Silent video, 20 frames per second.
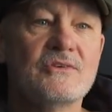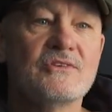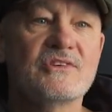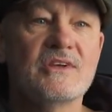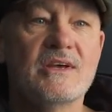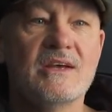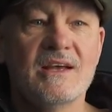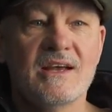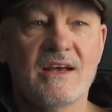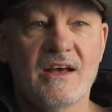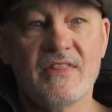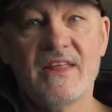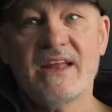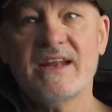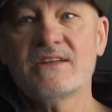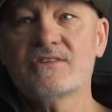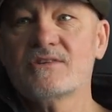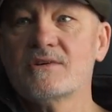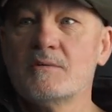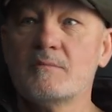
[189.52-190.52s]
he's. And then
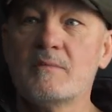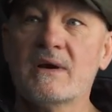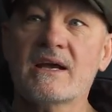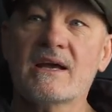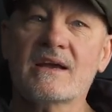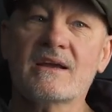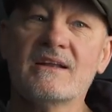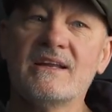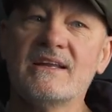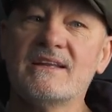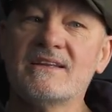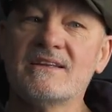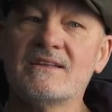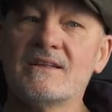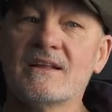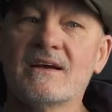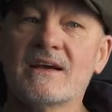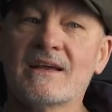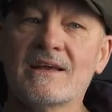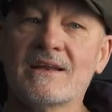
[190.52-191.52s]
he turned back, and he didn't
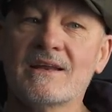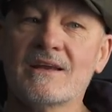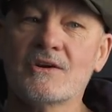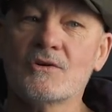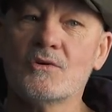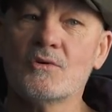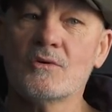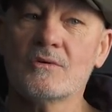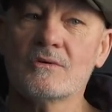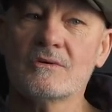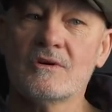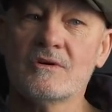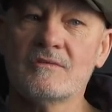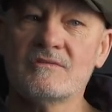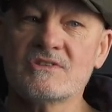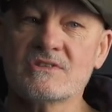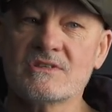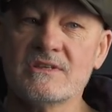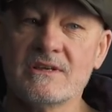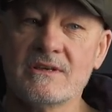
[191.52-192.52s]
like getting caught,
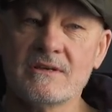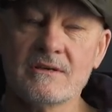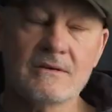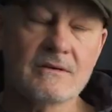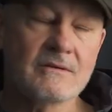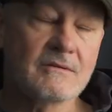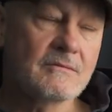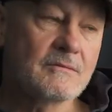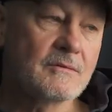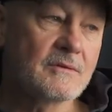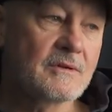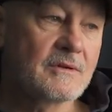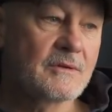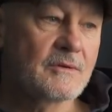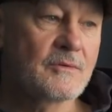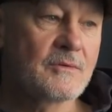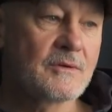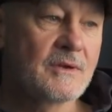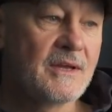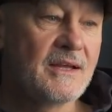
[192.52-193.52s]
obviously.
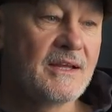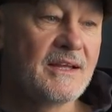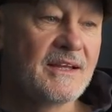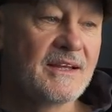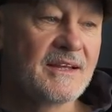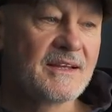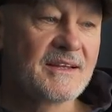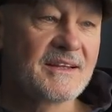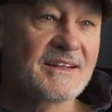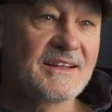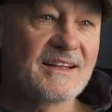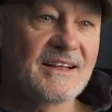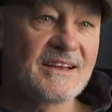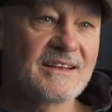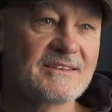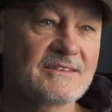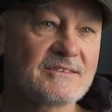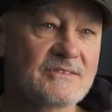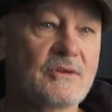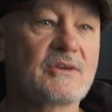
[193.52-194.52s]
Like,
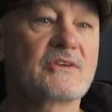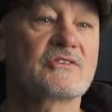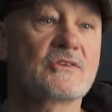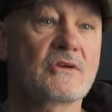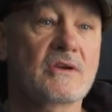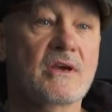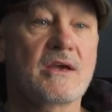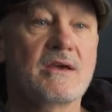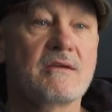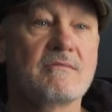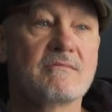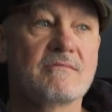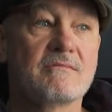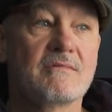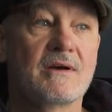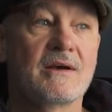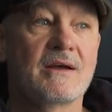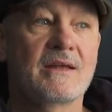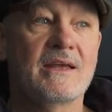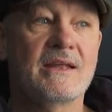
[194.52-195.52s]
so he goes, okay,
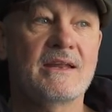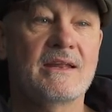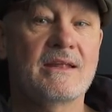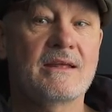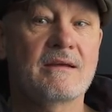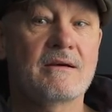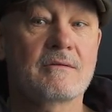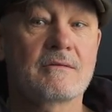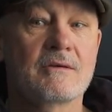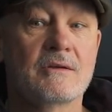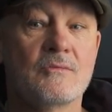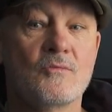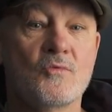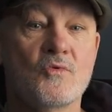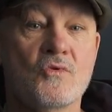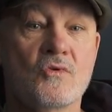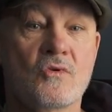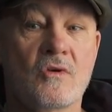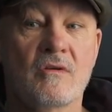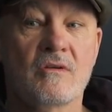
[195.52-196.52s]
I get it now. I'm going to
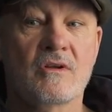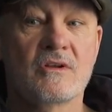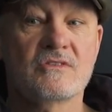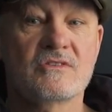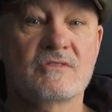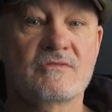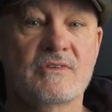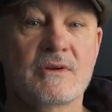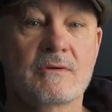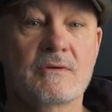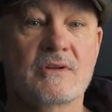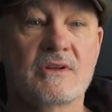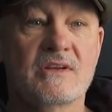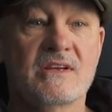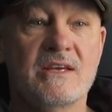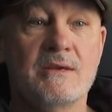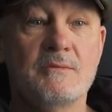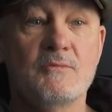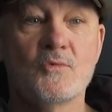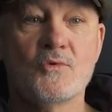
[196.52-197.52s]
walk. I'm going to
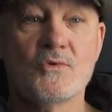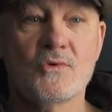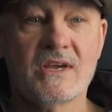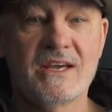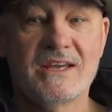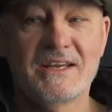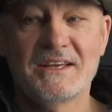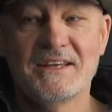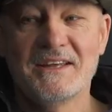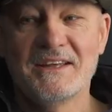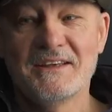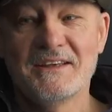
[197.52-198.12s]
keep walking.